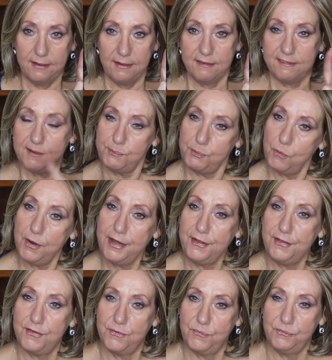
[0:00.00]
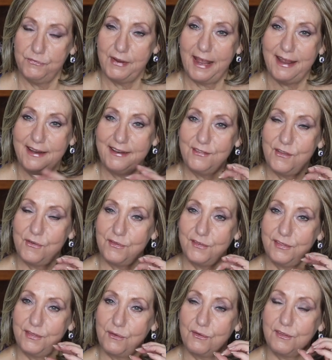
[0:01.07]
supporting you, right? Those,
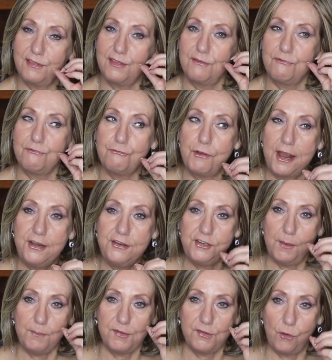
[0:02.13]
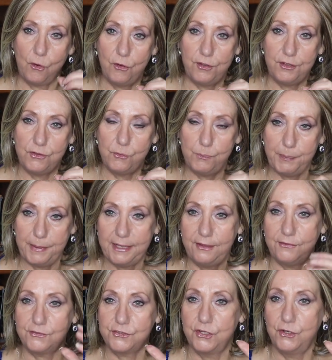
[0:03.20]
those, the friendships you
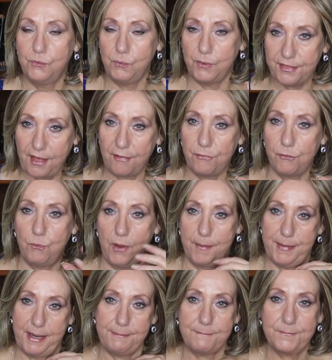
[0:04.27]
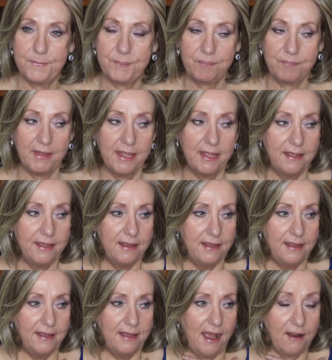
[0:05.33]
build with other women
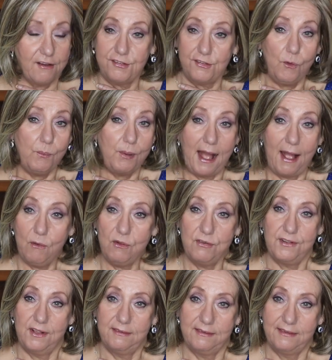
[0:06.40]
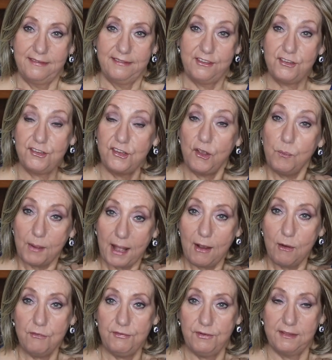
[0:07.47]
are so powerful. They're so
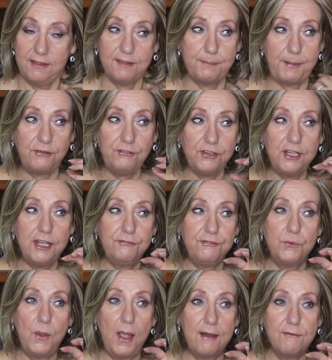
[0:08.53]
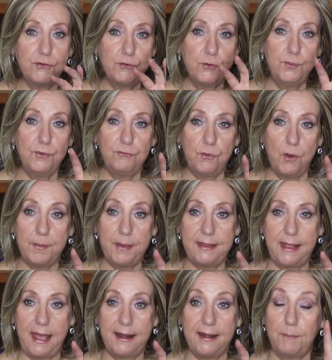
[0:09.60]
powerful, especially if you have a group of women
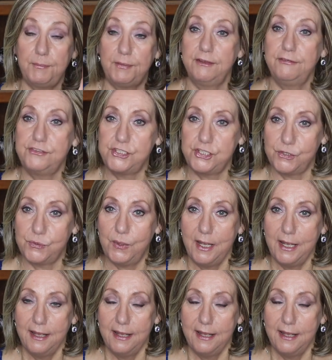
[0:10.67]
that uplift you